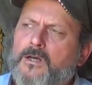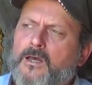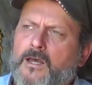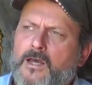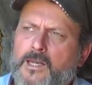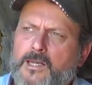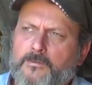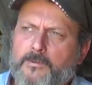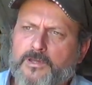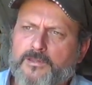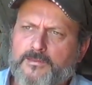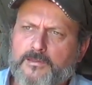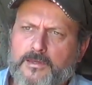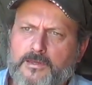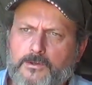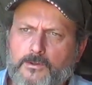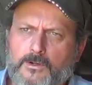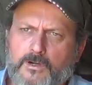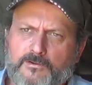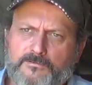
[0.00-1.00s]
Anyway,
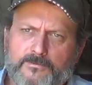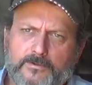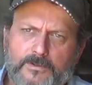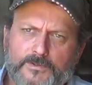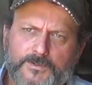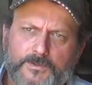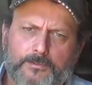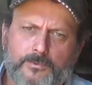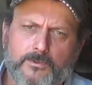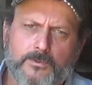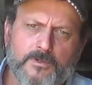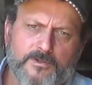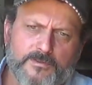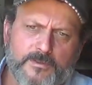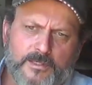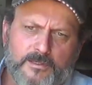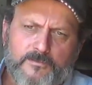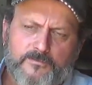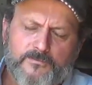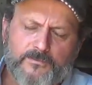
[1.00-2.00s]
thank you all for your support.
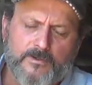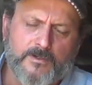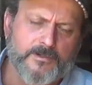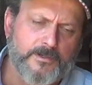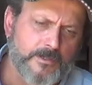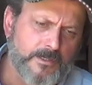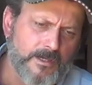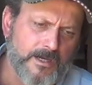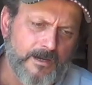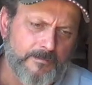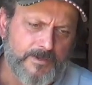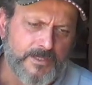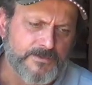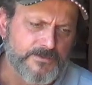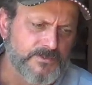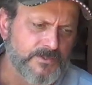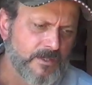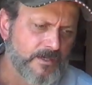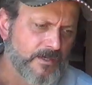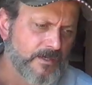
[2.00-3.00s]
Thank you for all your
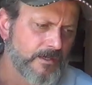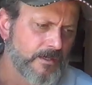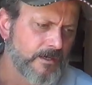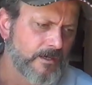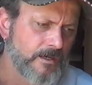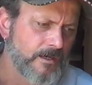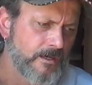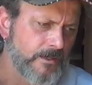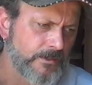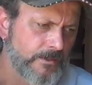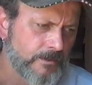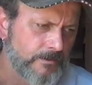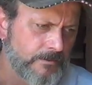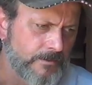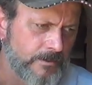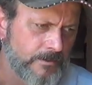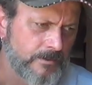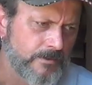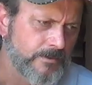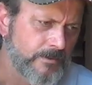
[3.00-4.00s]
comments.
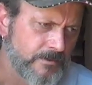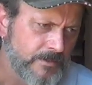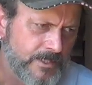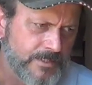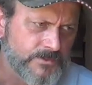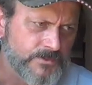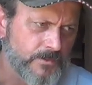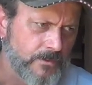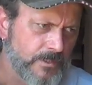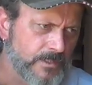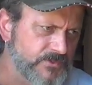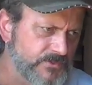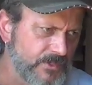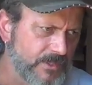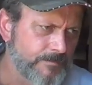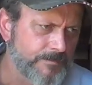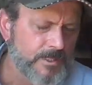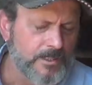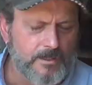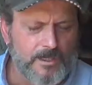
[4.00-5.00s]
You guys are all
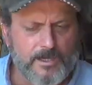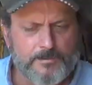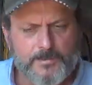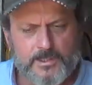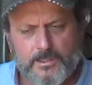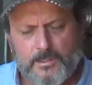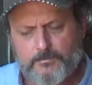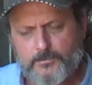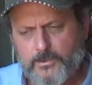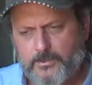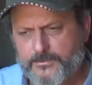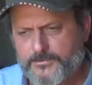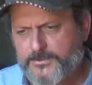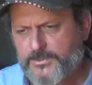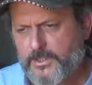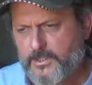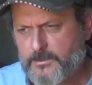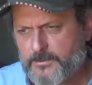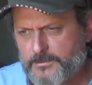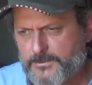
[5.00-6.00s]
standing behind me on both
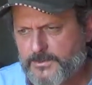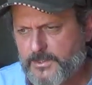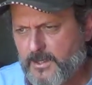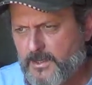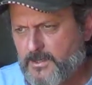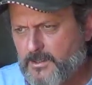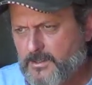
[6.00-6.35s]
channels.